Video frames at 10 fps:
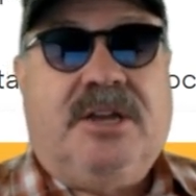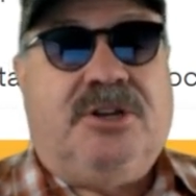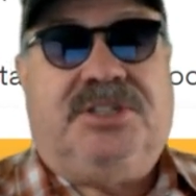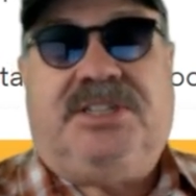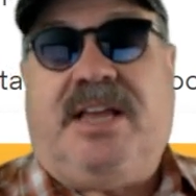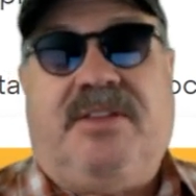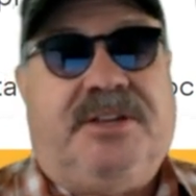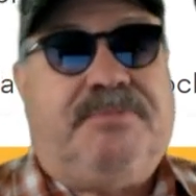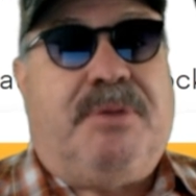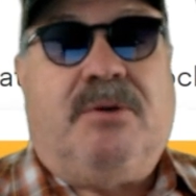you see
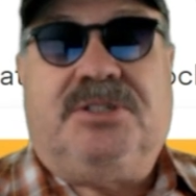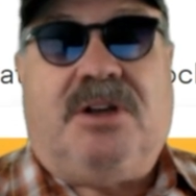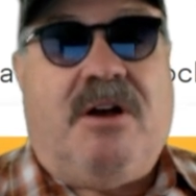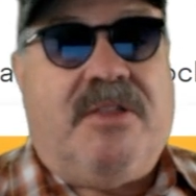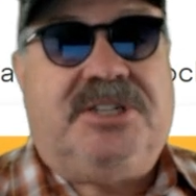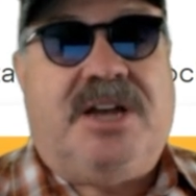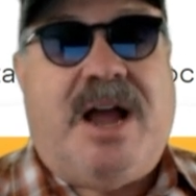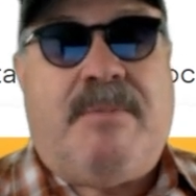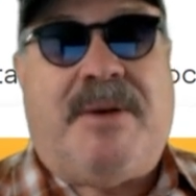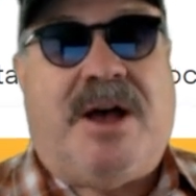these posts all the
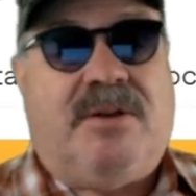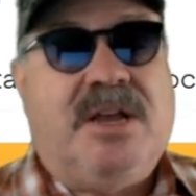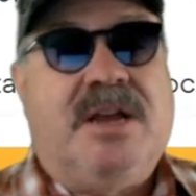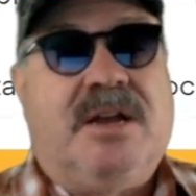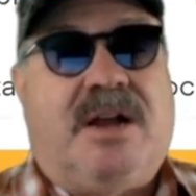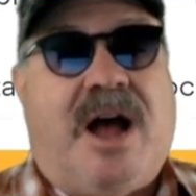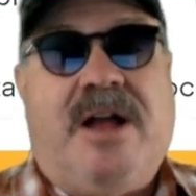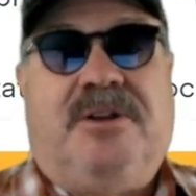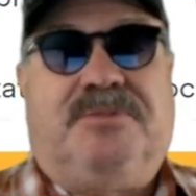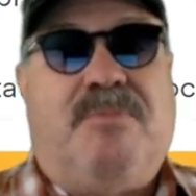time about
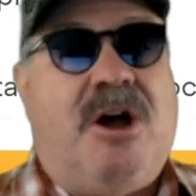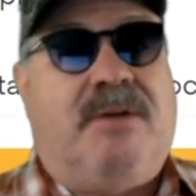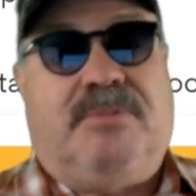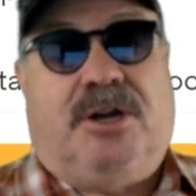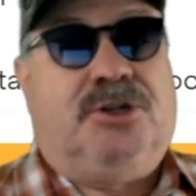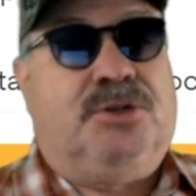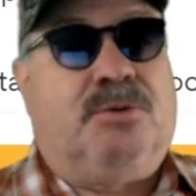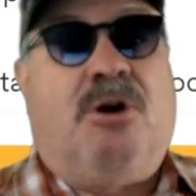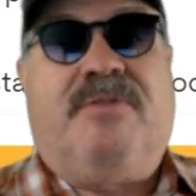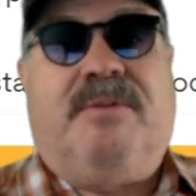Kyle's mom
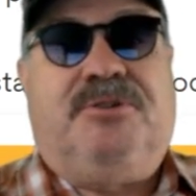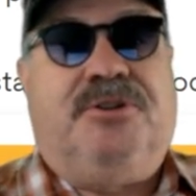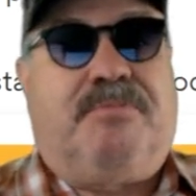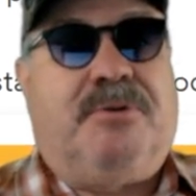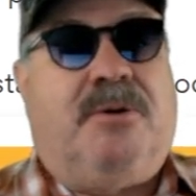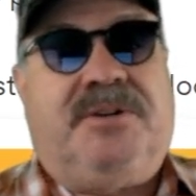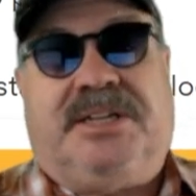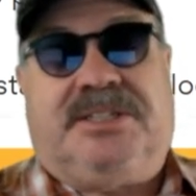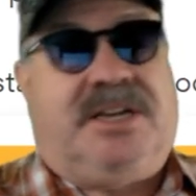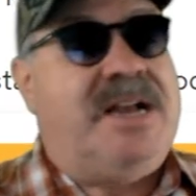drove him to the protest.